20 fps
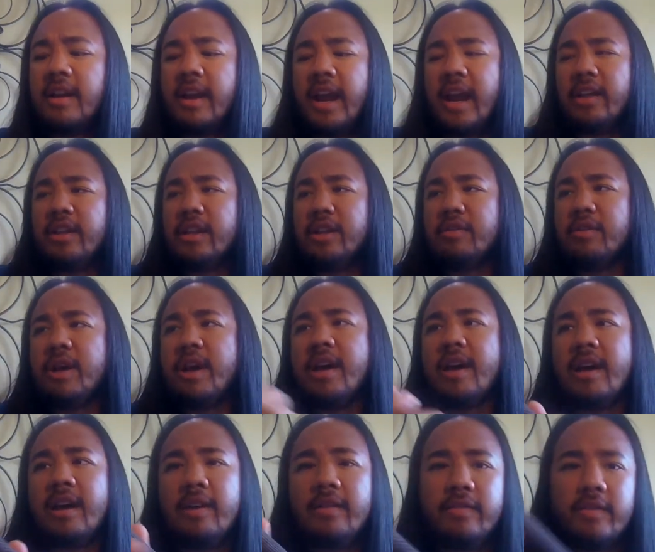and then you
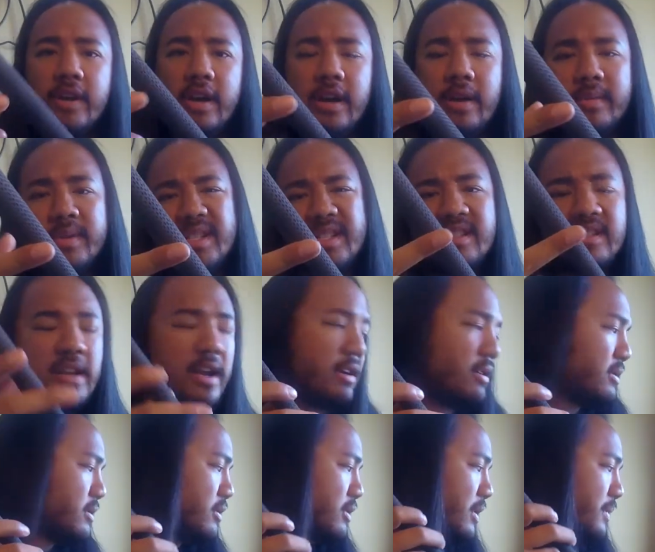have just
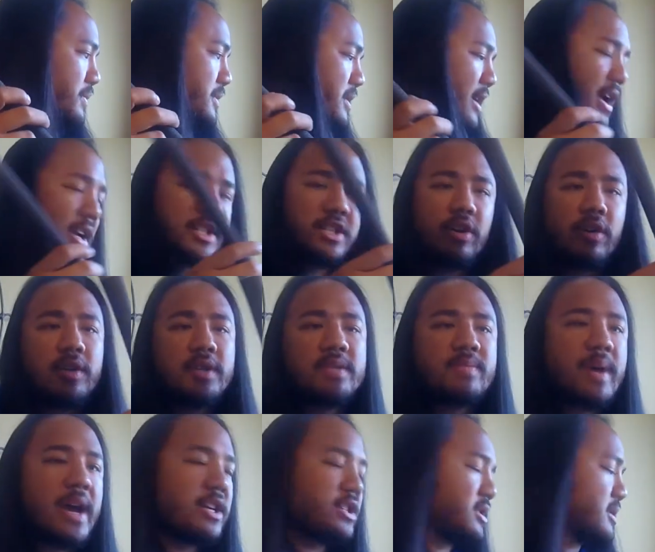standard grips. Actually,
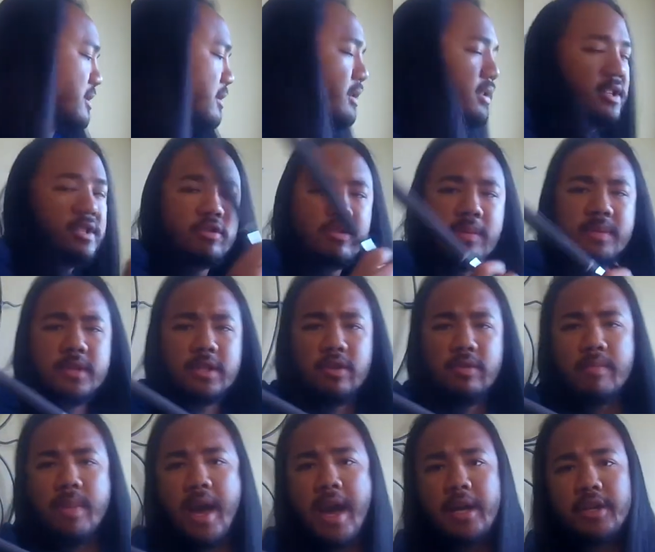all these grips do
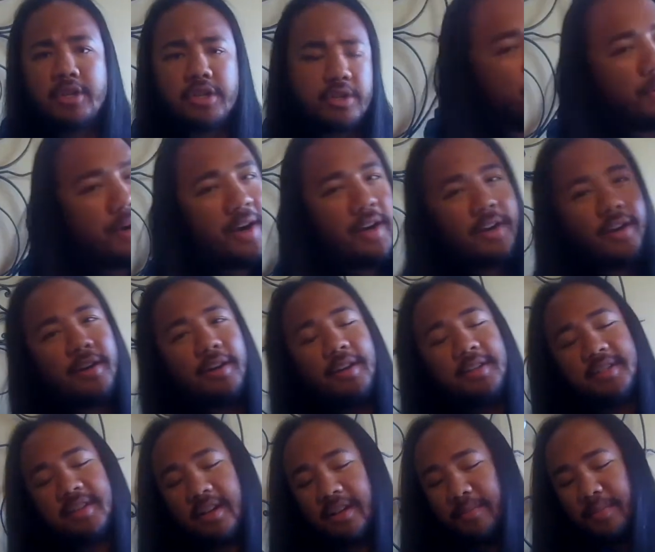match. Putter
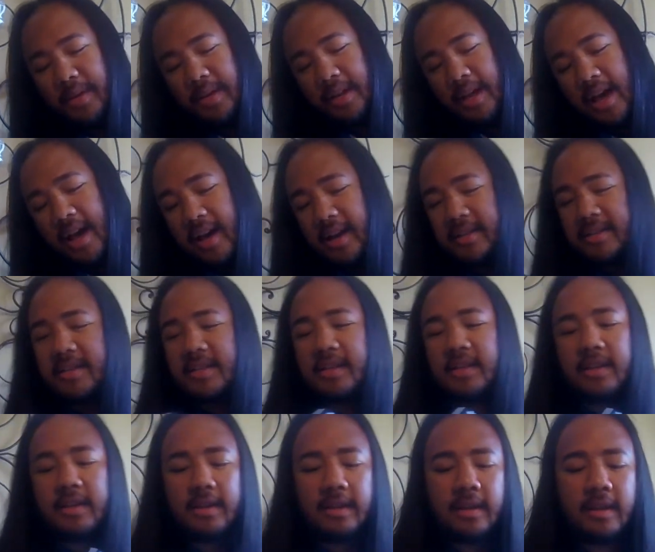is going to be an
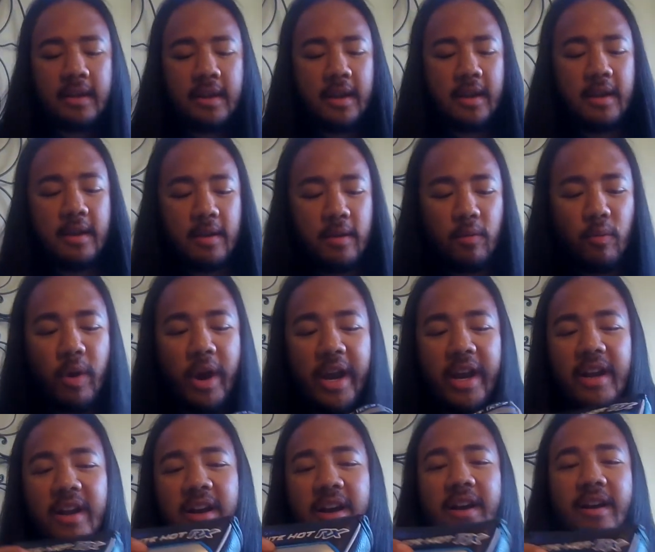Odyssey
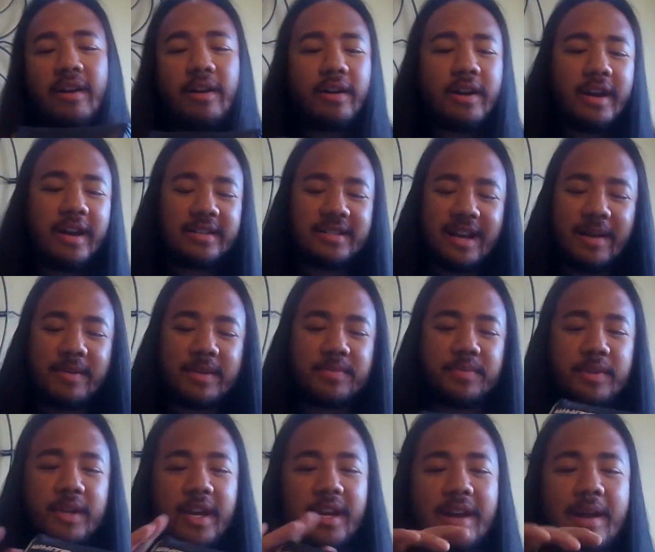White Hot RX. I'm just
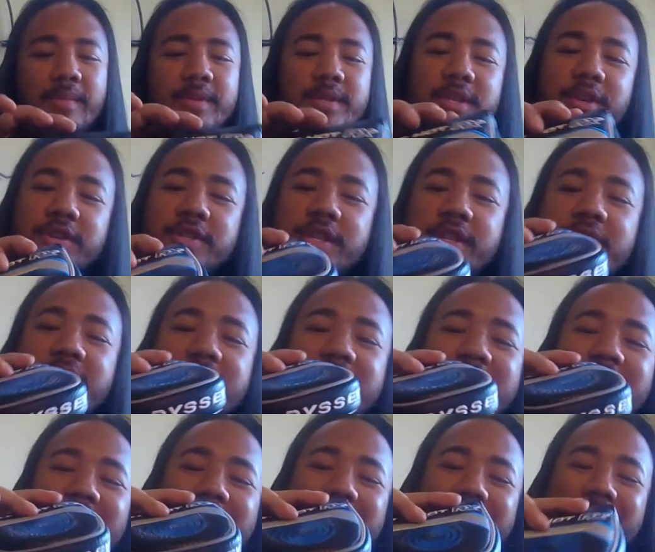playing. I'm just using
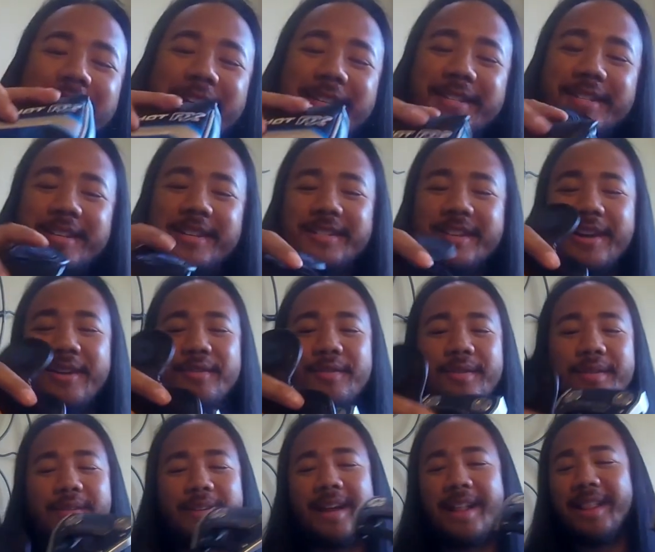this because
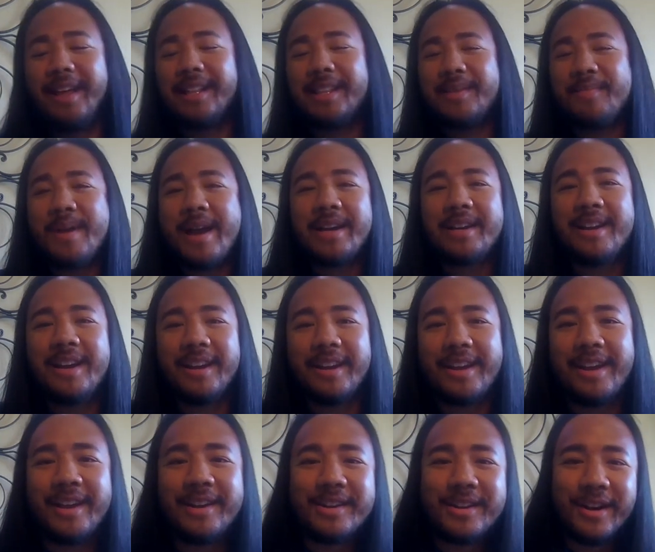I like the magnetic
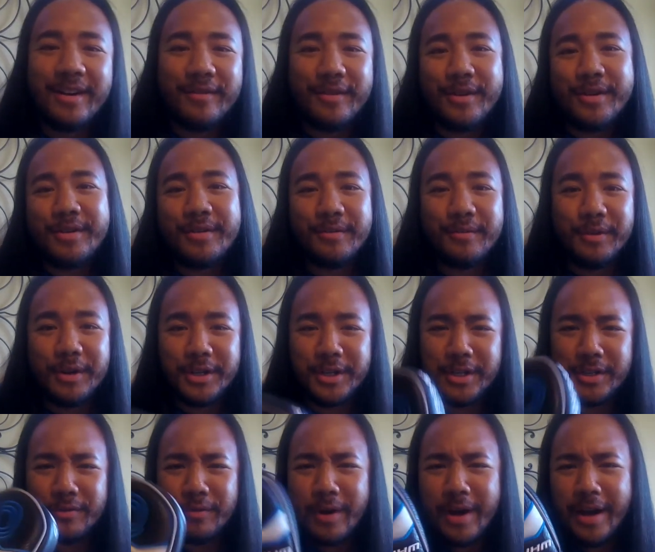head cover, which
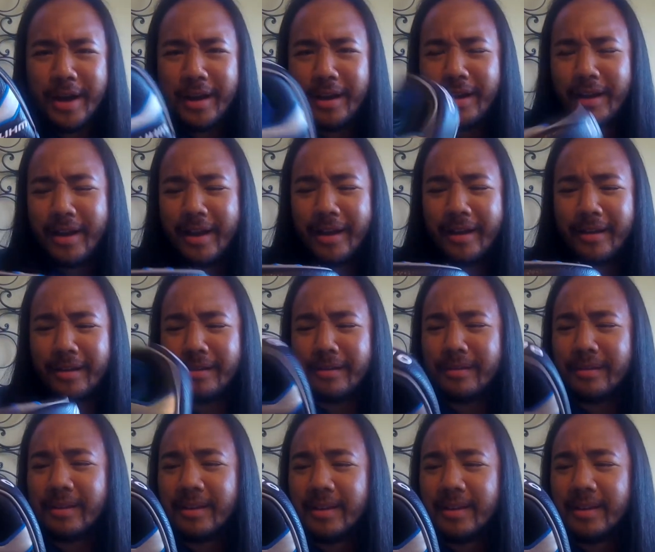is why